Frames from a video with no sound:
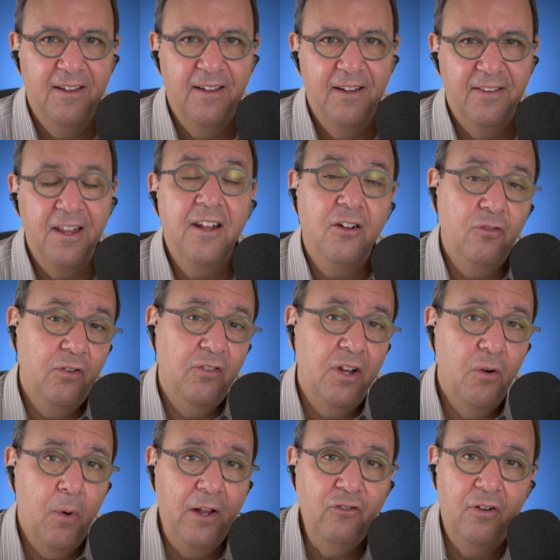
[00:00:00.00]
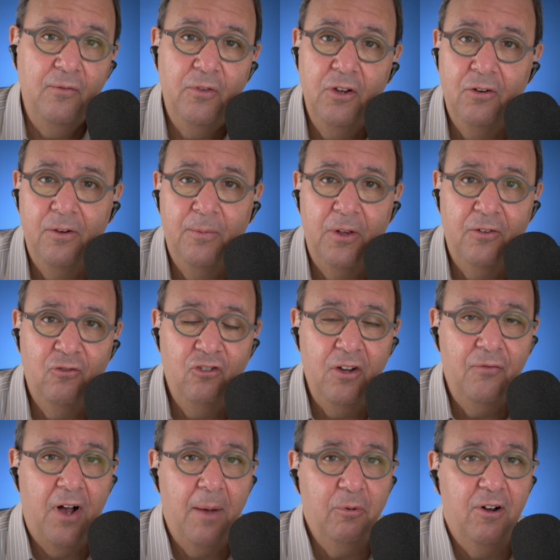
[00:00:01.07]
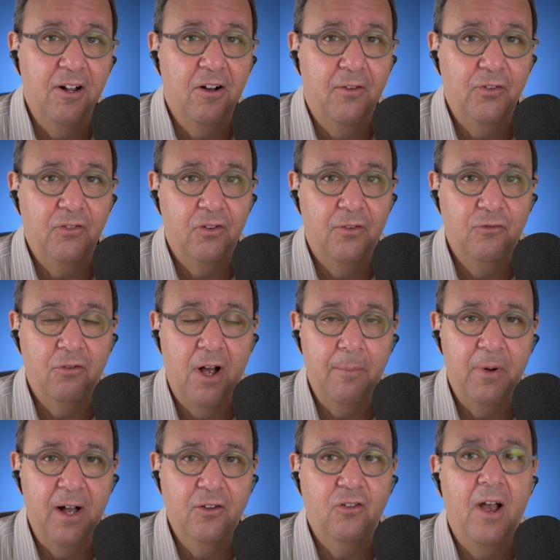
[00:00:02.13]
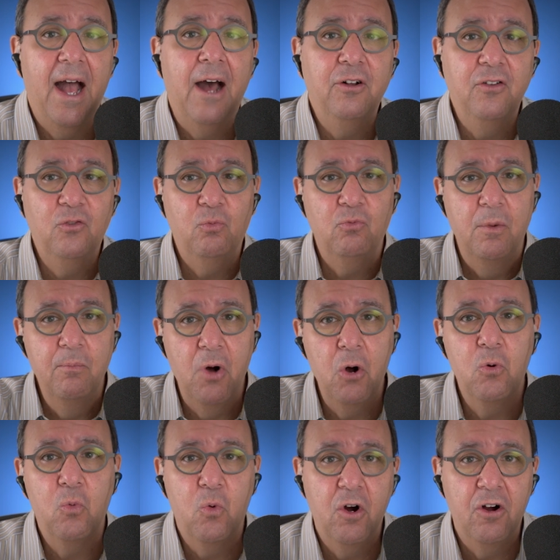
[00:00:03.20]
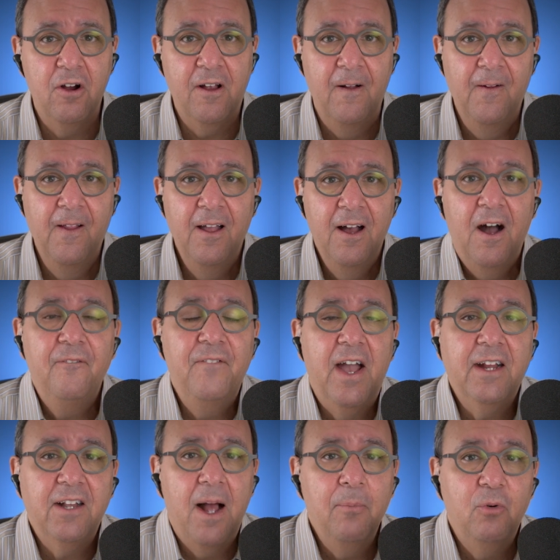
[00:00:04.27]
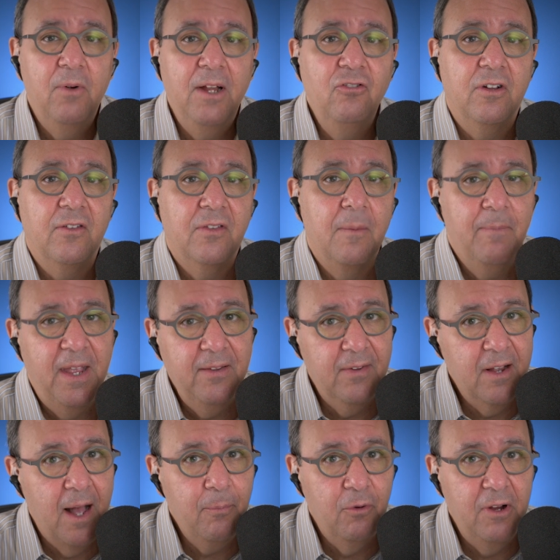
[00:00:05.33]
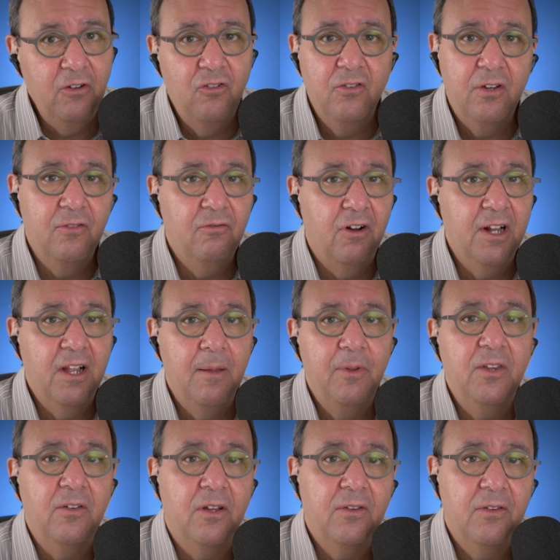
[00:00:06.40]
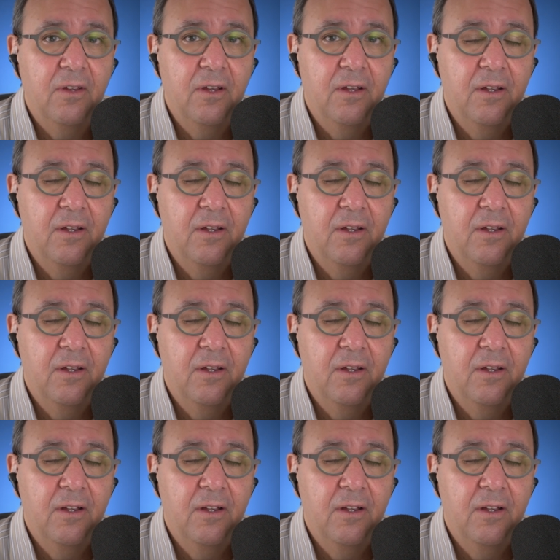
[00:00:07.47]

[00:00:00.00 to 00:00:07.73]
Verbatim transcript: it's an interesting question you're the chief operating officer of dropbox so how does remote work affect operations the basic operations of running a business